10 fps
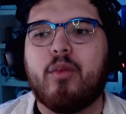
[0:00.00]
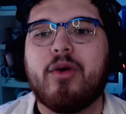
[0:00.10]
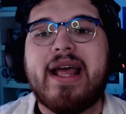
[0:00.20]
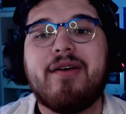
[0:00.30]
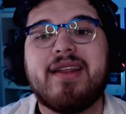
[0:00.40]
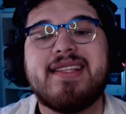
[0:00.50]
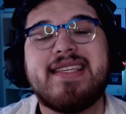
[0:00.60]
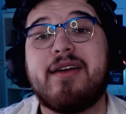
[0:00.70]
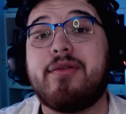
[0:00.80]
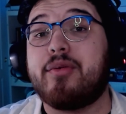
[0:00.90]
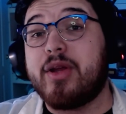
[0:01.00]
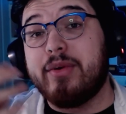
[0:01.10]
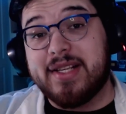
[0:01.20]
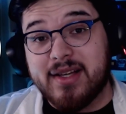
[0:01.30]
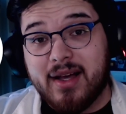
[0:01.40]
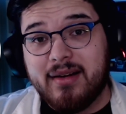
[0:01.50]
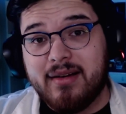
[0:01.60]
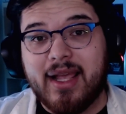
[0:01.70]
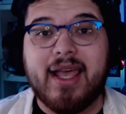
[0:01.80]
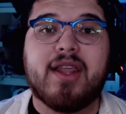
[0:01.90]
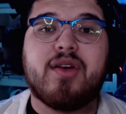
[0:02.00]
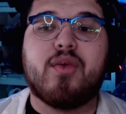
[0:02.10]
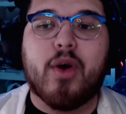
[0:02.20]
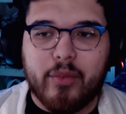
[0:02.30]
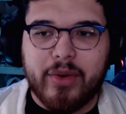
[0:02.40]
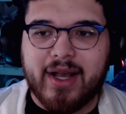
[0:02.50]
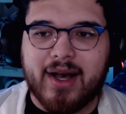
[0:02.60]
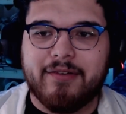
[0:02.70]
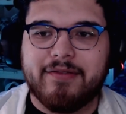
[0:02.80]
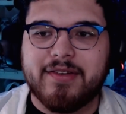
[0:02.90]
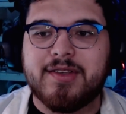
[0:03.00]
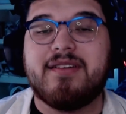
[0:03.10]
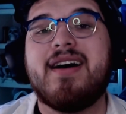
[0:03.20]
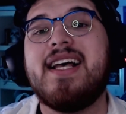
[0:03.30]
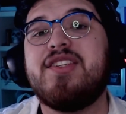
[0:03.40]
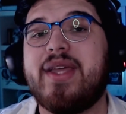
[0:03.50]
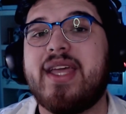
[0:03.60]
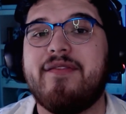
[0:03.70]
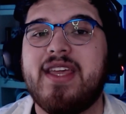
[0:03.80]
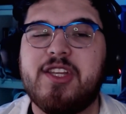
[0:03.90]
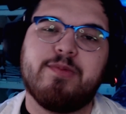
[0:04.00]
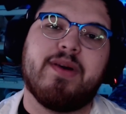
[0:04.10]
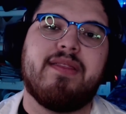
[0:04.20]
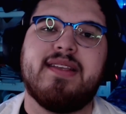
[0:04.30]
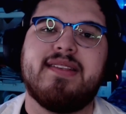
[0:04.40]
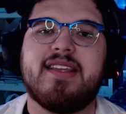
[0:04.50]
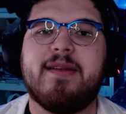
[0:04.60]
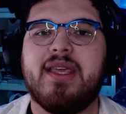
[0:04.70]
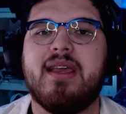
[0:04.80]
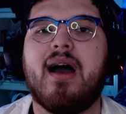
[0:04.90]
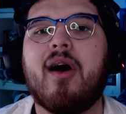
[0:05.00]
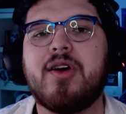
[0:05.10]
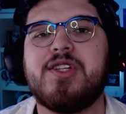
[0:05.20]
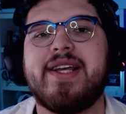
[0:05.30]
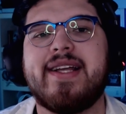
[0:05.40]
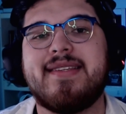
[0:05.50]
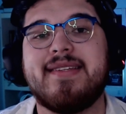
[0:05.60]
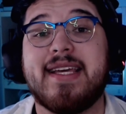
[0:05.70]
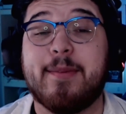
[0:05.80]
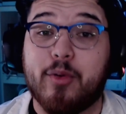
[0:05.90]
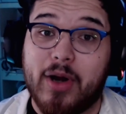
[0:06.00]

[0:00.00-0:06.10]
where we're now going to take three weeks on and one week off. So the last weekend of each month is going to be our chance to take a